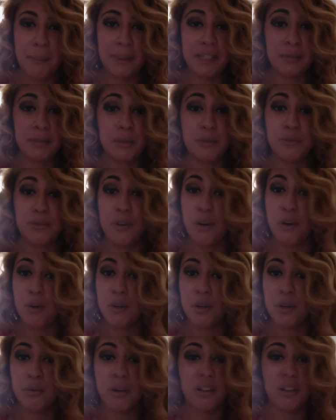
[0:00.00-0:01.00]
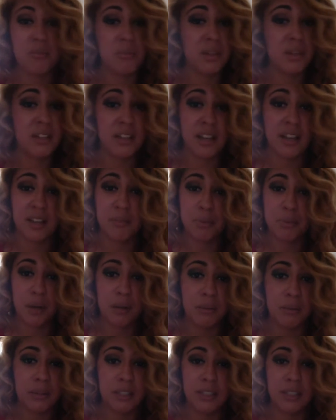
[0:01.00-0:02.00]
up the phone around midnight,
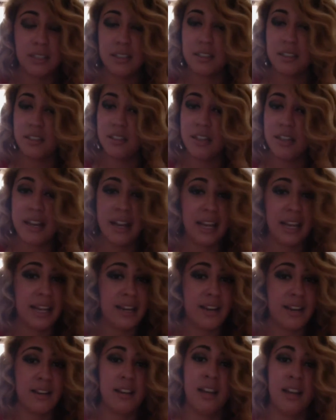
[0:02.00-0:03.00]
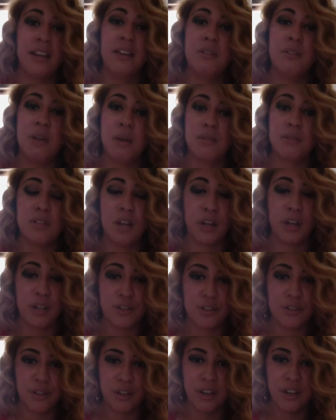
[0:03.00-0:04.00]
probably late at night, and I was talking
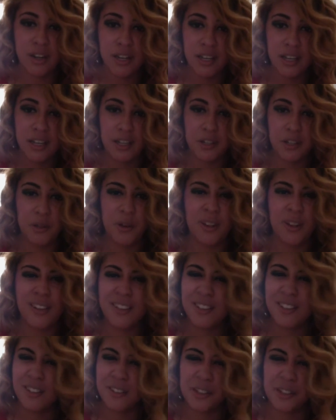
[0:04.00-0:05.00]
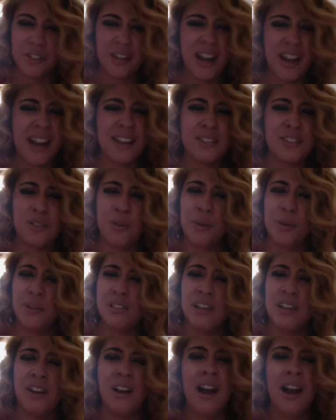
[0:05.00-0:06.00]
to her. When you're in high school, you
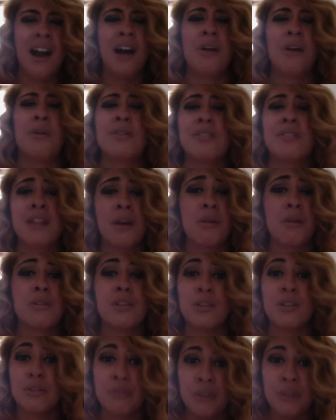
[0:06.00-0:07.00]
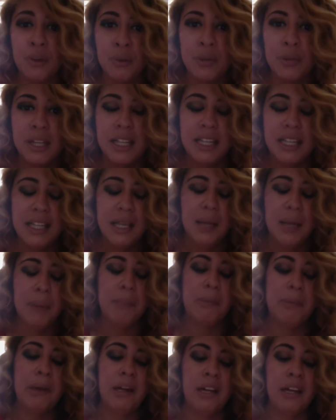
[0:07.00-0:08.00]
talk hours and hours on the phone.
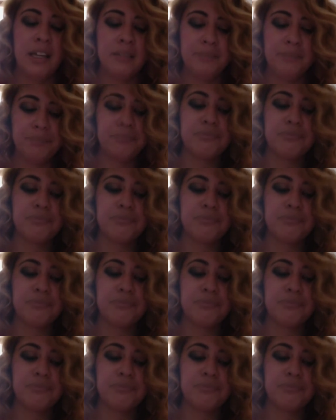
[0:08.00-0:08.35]
But